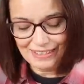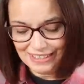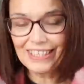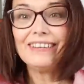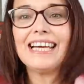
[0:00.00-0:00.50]

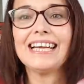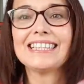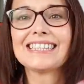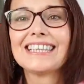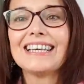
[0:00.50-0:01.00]
So
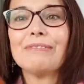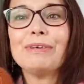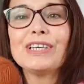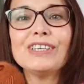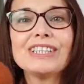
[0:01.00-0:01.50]
yes,
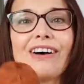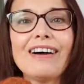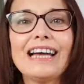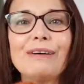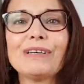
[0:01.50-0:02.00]
because
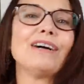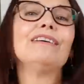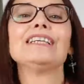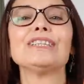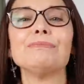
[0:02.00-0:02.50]
I am
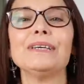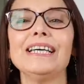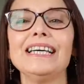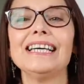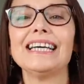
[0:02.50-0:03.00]
going to
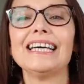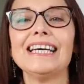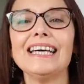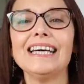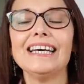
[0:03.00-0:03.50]
be
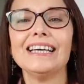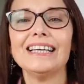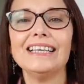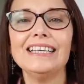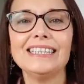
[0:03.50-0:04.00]

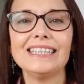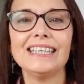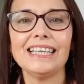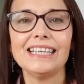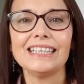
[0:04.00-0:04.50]

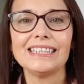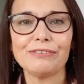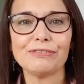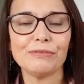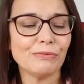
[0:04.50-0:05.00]
knitting in a
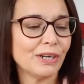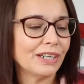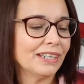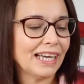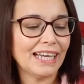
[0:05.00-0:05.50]
different
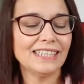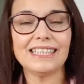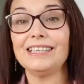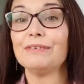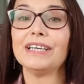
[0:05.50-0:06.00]
one, and
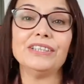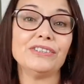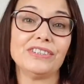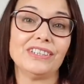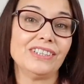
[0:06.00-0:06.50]
anyway you
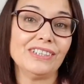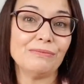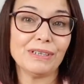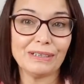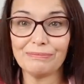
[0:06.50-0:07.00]
should do,
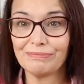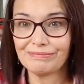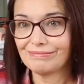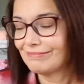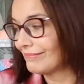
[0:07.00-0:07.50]
but
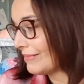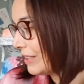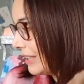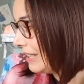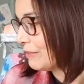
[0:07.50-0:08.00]

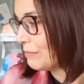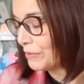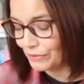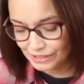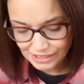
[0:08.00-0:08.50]
even
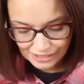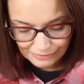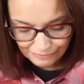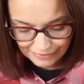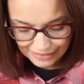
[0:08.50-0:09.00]
more
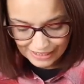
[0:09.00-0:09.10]
so,